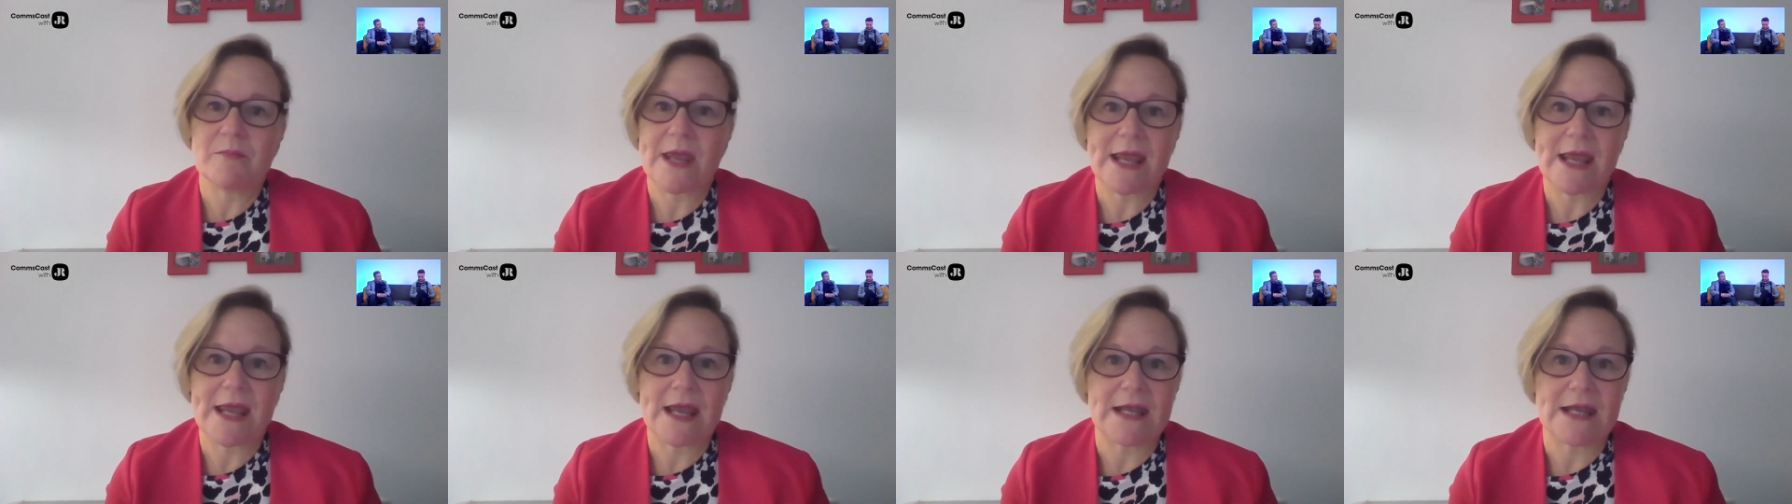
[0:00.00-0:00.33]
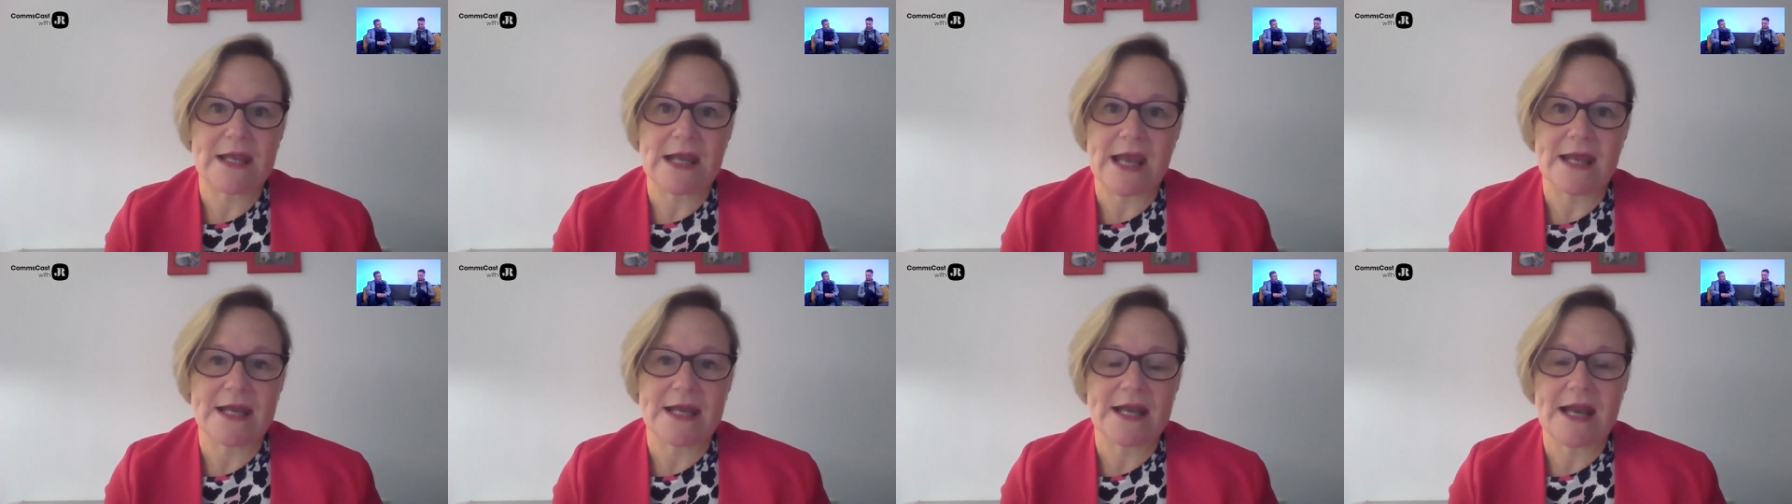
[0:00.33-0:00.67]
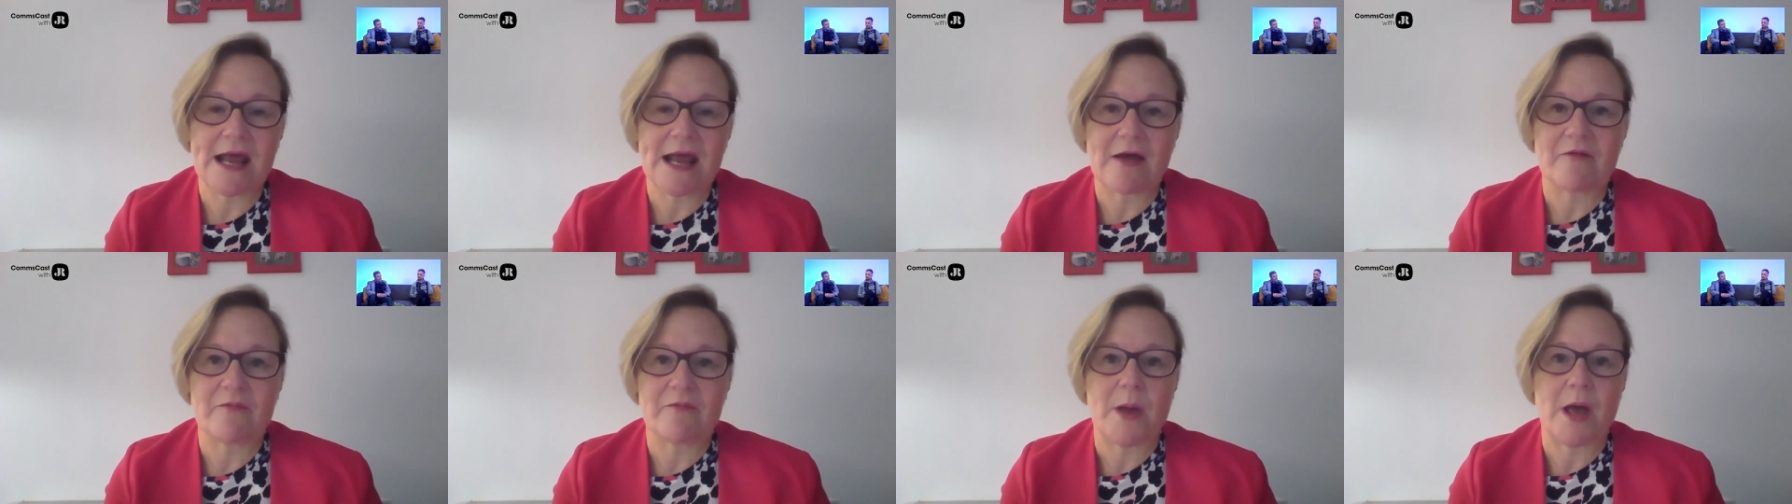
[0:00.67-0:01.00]
in and
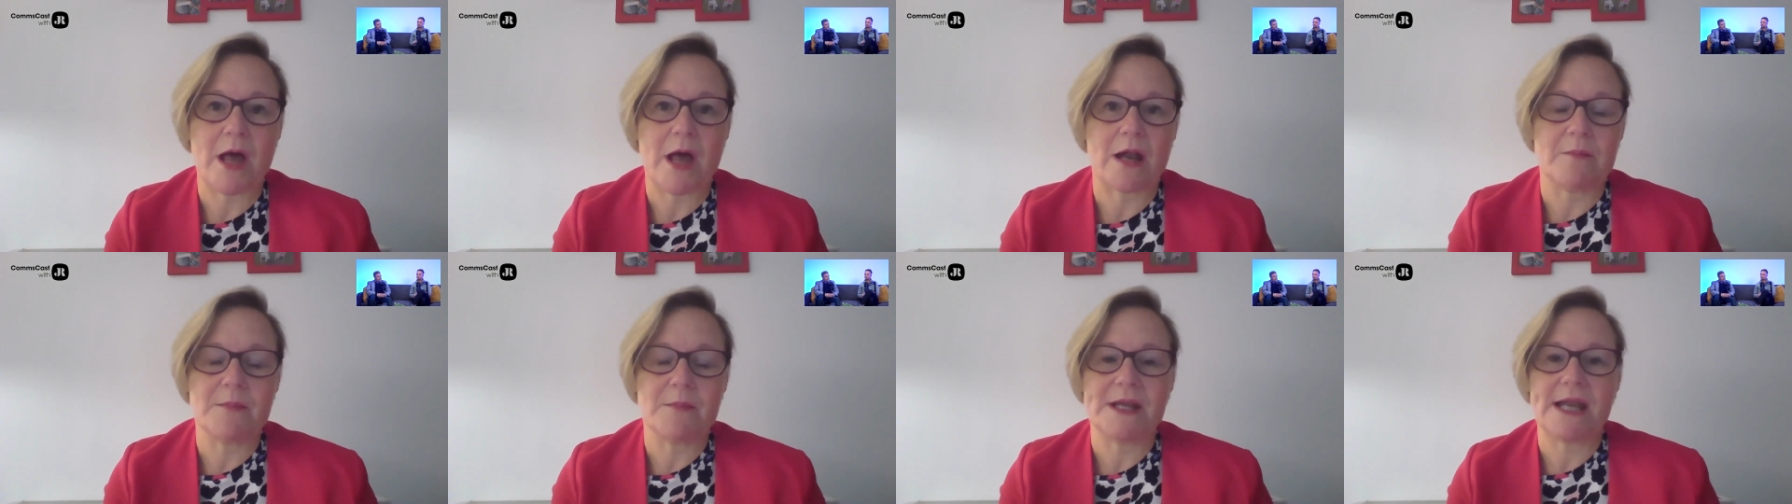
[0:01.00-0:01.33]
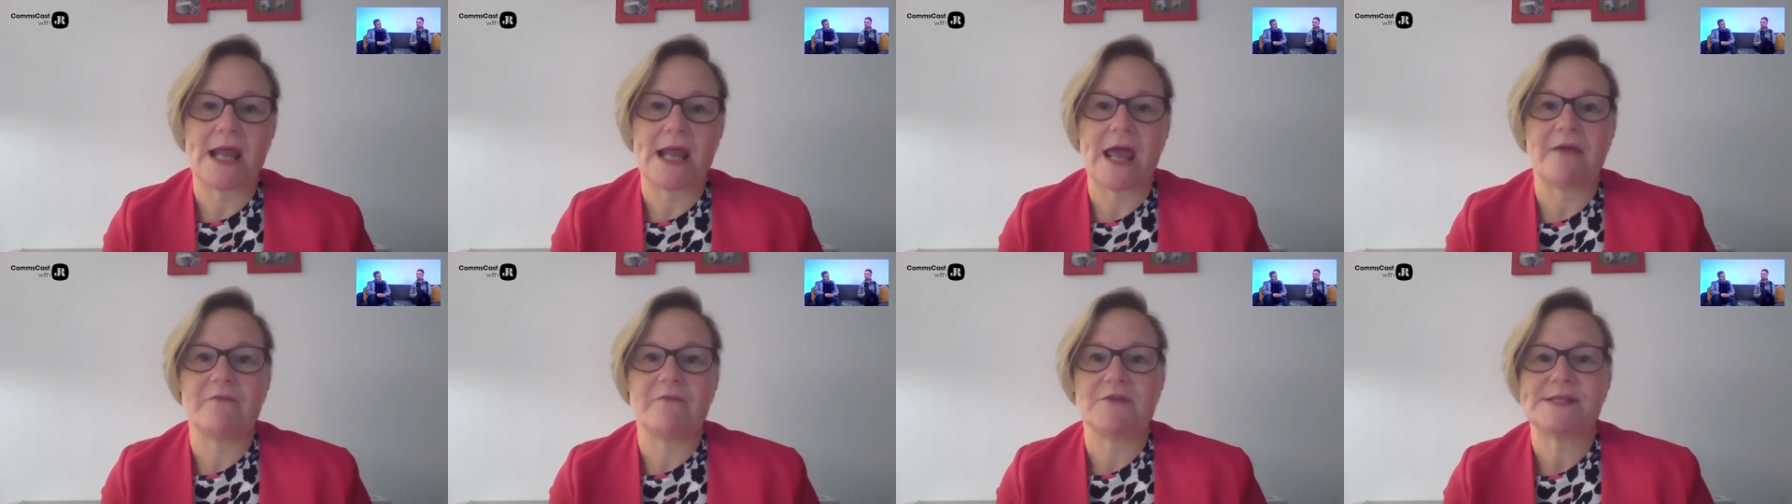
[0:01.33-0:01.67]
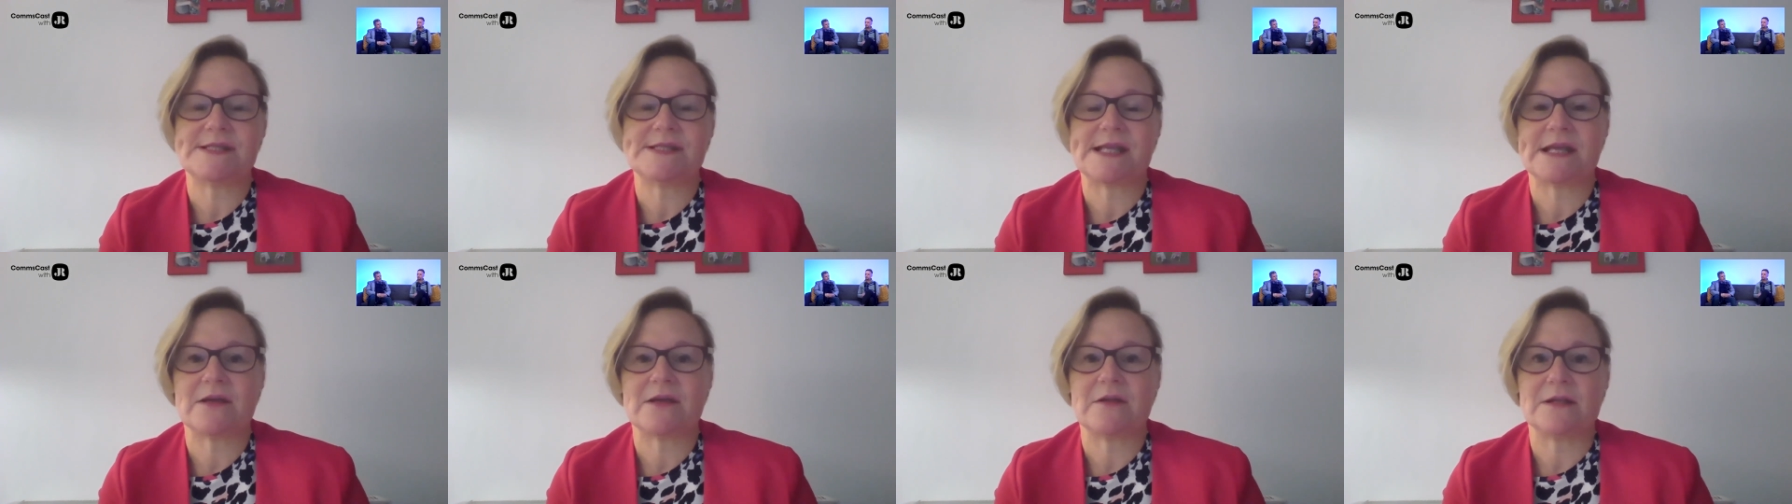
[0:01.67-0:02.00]
out of Parliament every
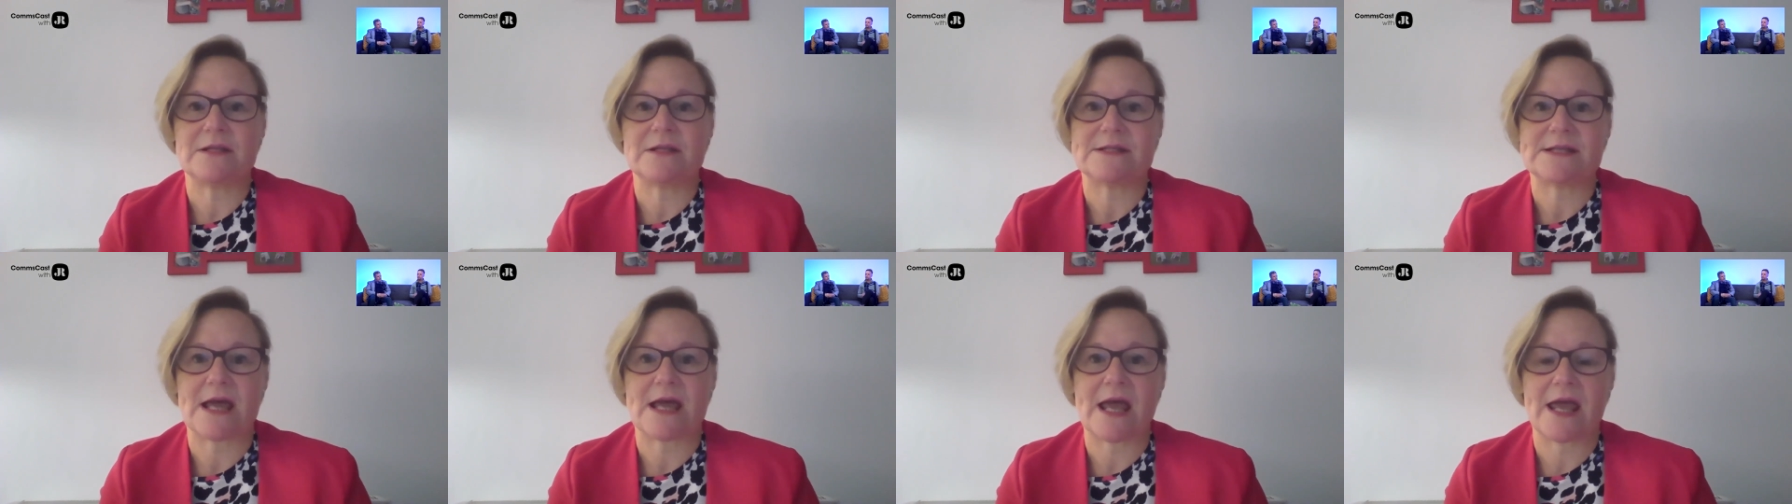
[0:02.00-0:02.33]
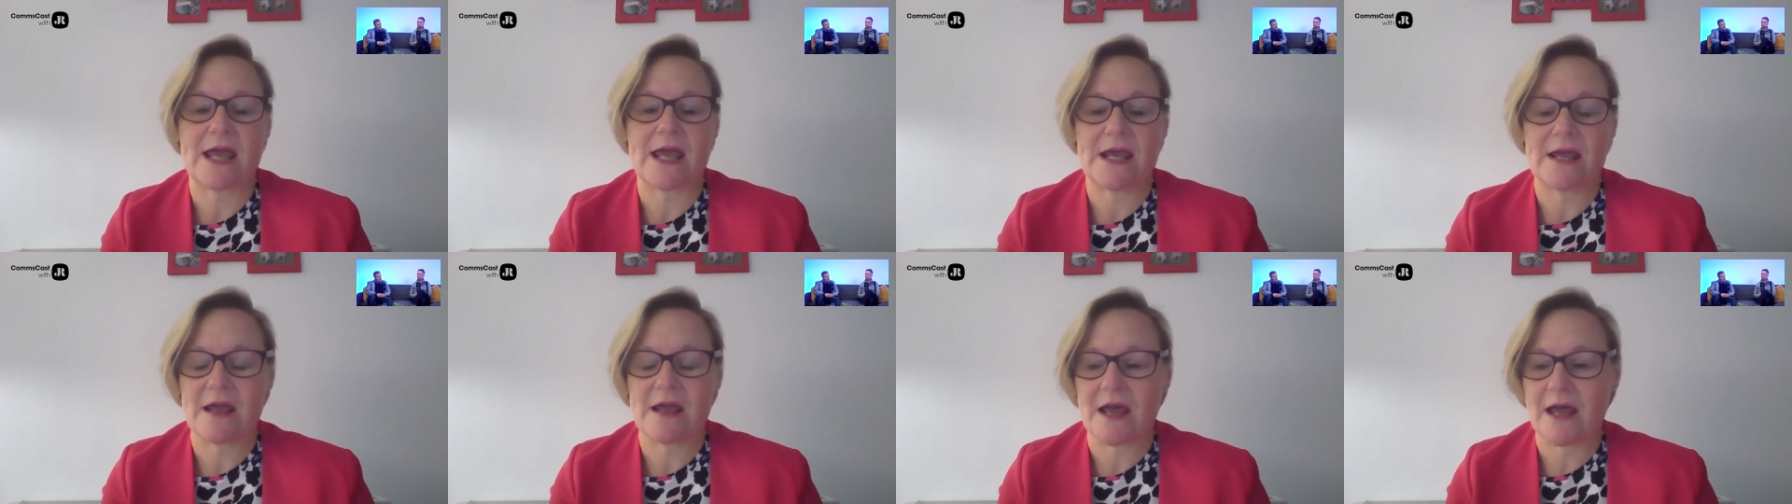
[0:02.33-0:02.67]
single day.